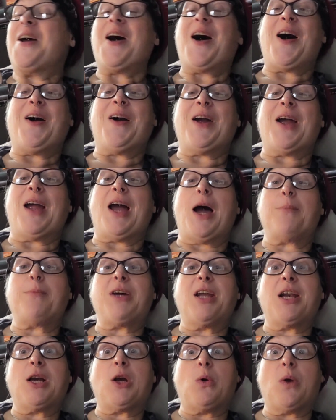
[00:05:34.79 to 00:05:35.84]
All right, I'm
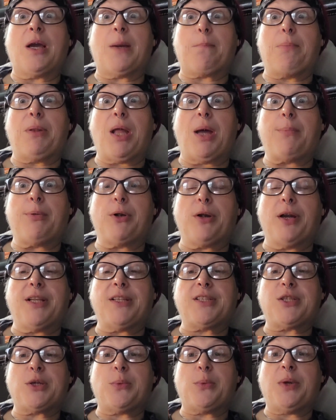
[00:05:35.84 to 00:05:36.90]
going to quick blubber
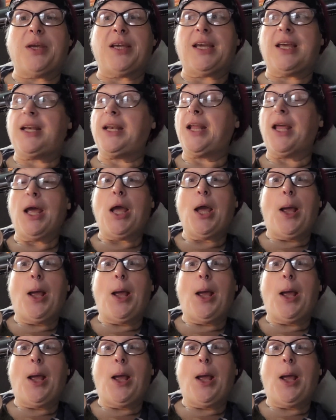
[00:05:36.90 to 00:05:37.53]
in so we can